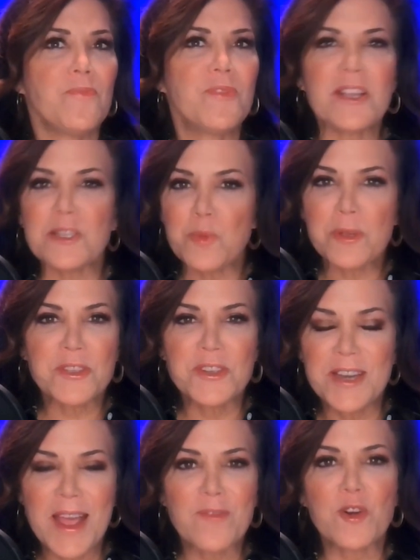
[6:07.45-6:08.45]
This was
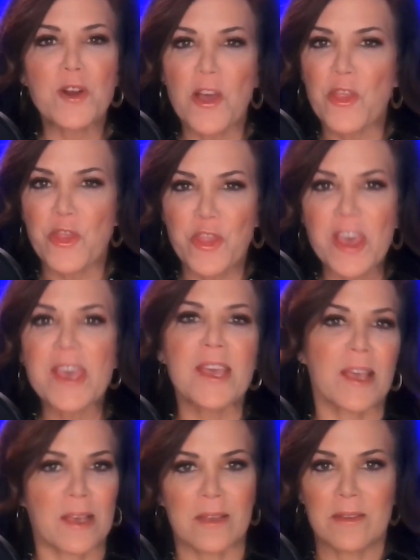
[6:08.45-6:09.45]
never a
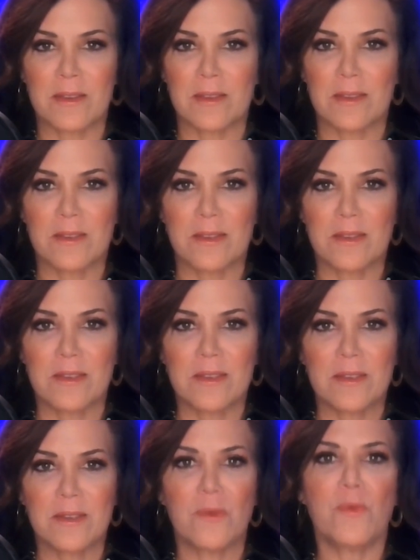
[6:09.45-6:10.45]
thing
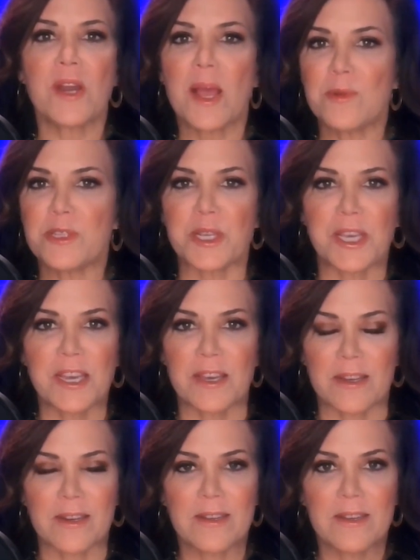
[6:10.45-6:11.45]
when I was a
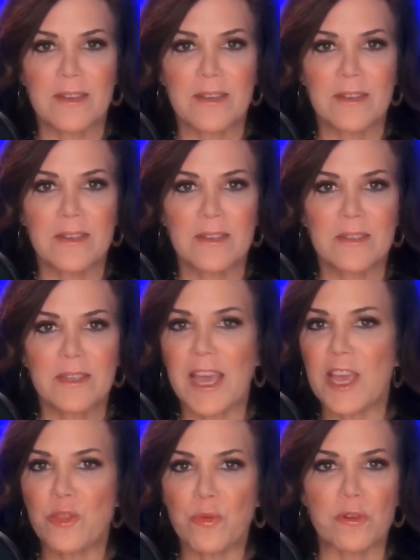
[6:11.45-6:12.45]
kid,
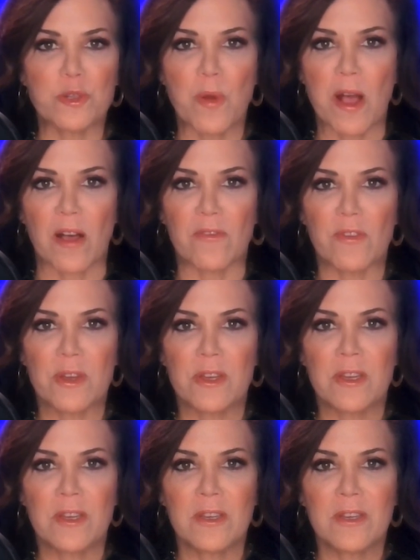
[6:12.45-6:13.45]
K through 12.
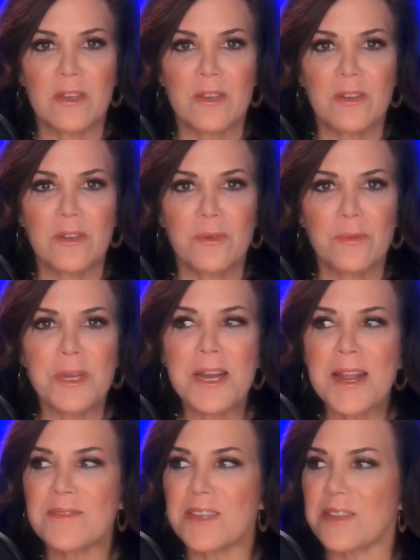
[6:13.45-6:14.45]
We
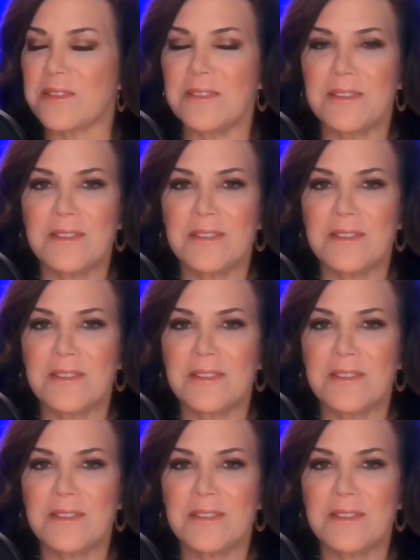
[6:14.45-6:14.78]
didn't have to